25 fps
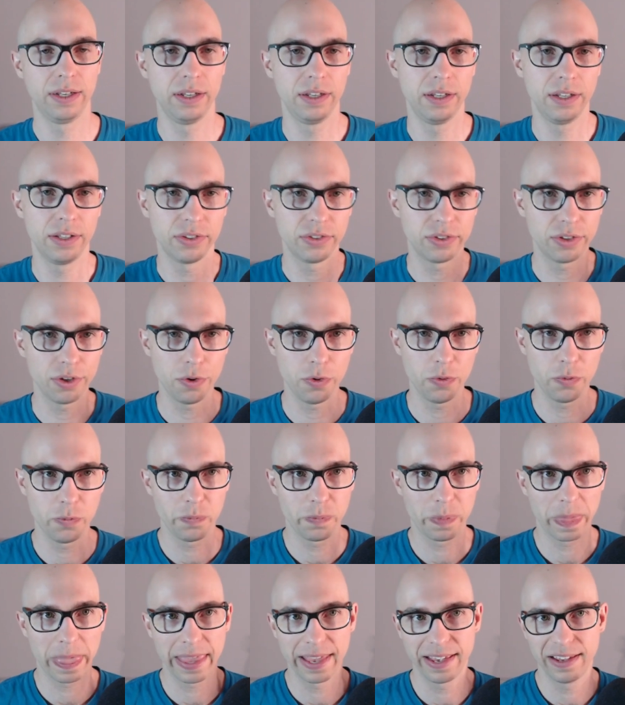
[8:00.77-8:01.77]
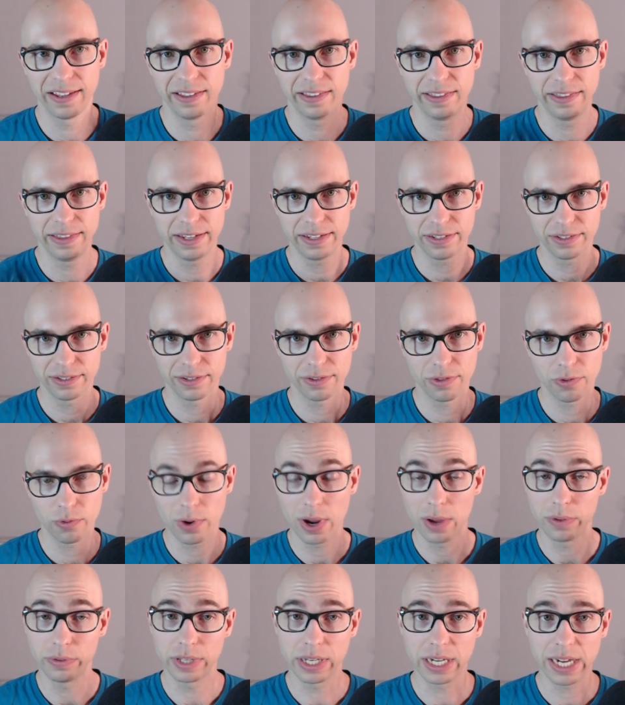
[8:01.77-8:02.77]
So this
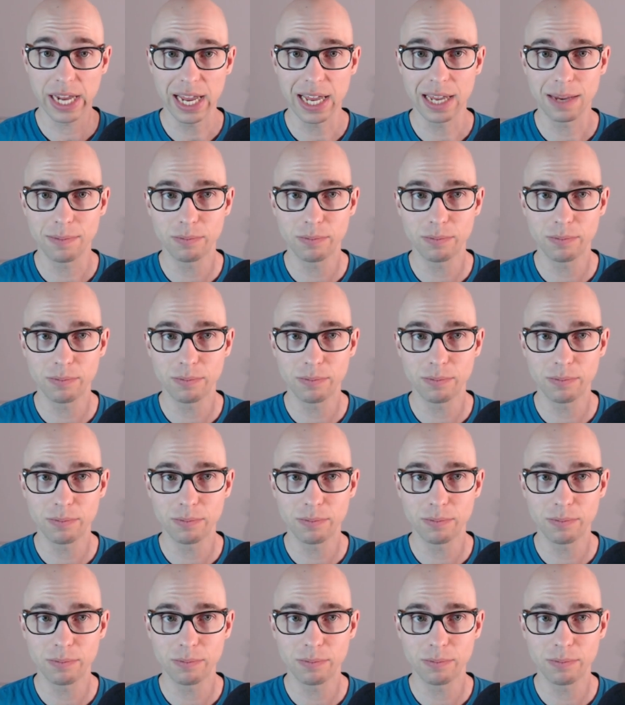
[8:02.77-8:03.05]
throughout the game